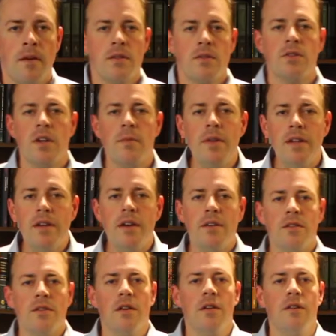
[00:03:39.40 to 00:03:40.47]
So some of the
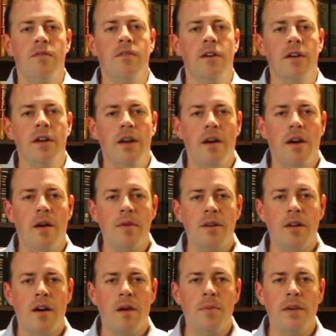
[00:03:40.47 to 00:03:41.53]
other very common
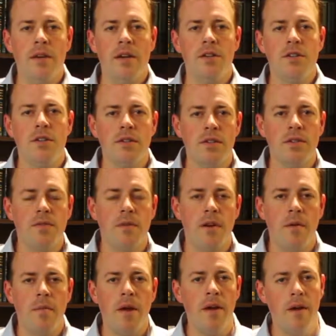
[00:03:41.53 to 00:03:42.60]
complications
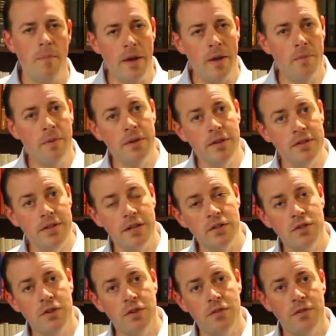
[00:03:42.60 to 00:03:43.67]
from pain pills and
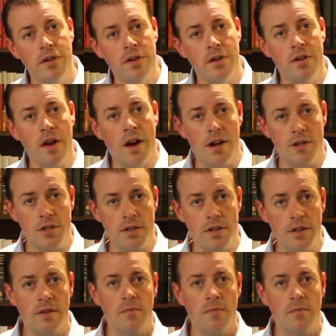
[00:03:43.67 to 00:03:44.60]
surgery are nausea.